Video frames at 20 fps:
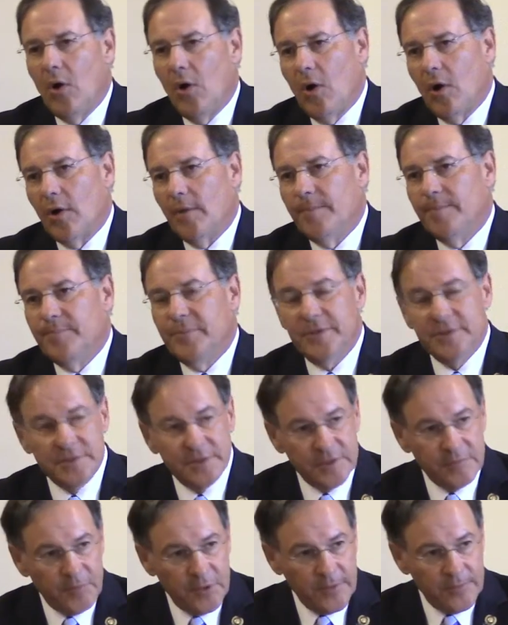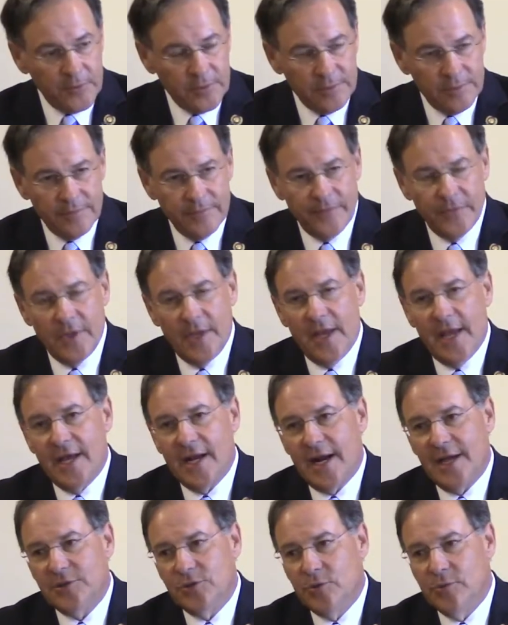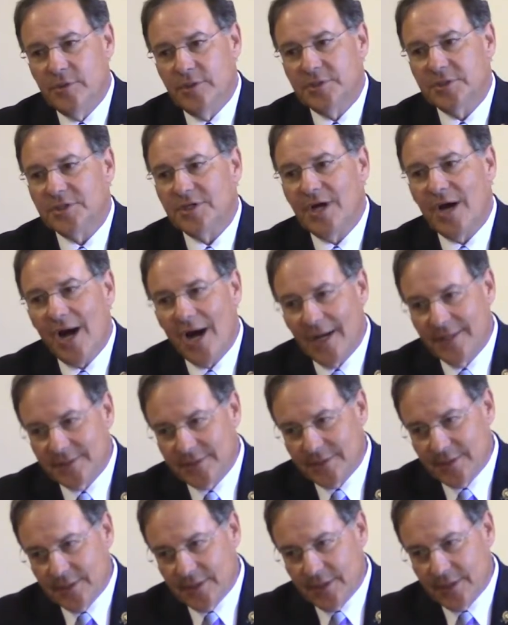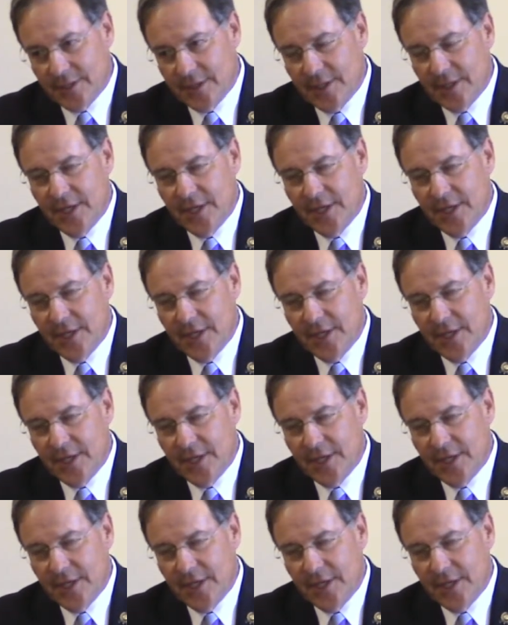are business people, and I do this constantly,